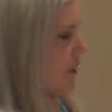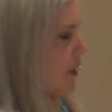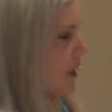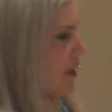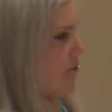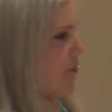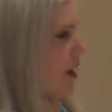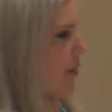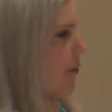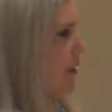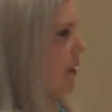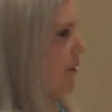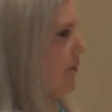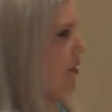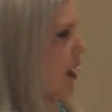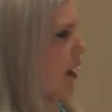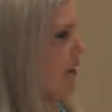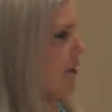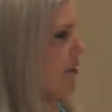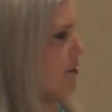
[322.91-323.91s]
If I believe
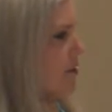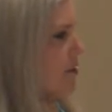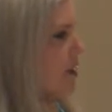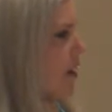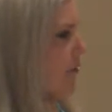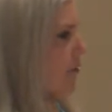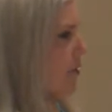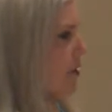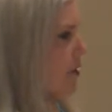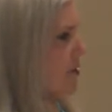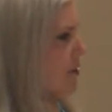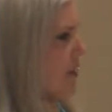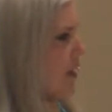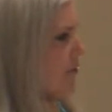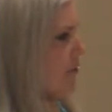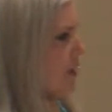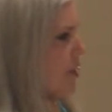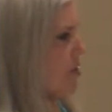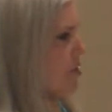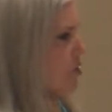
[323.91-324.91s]
God is sovereign in
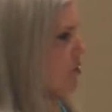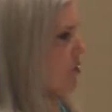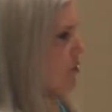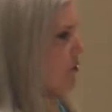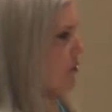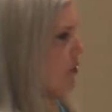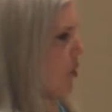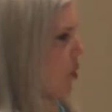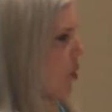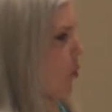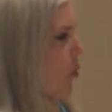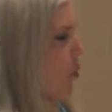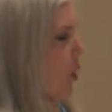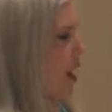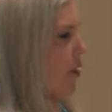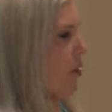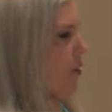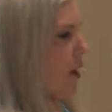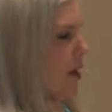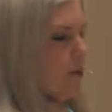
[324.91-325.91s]
salvation,
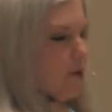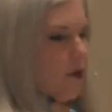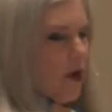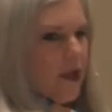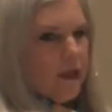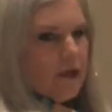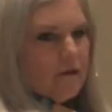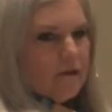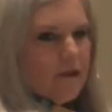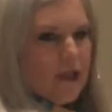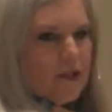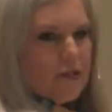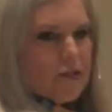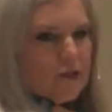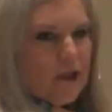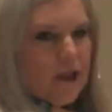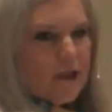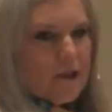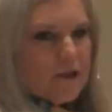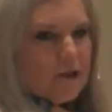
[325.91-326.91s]
why do I pray and
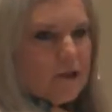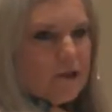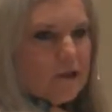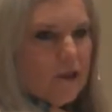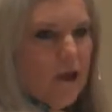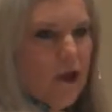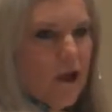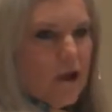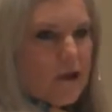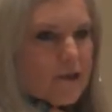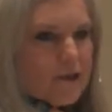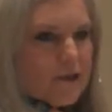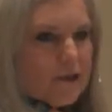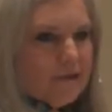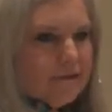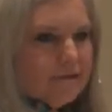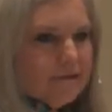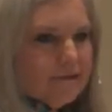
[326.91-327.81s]
evangelize to the lost?